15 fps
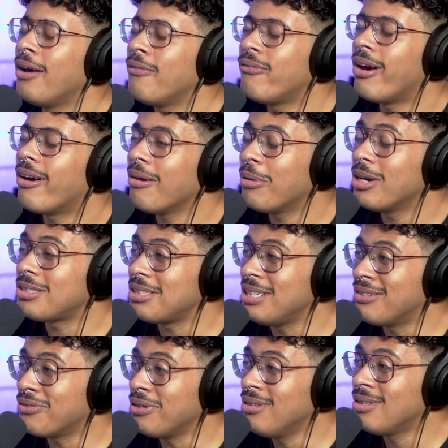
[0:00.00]
I very much
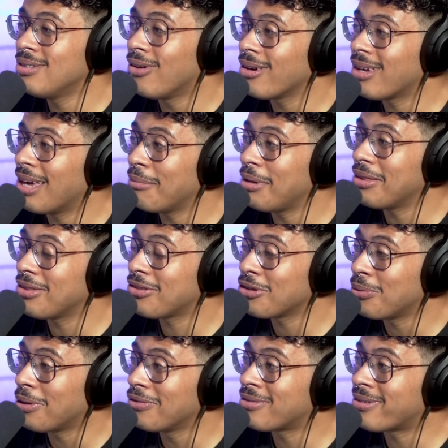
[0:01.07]
need for you to not get me
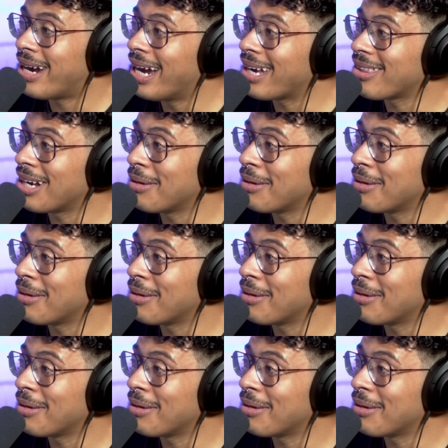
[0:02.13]
so off track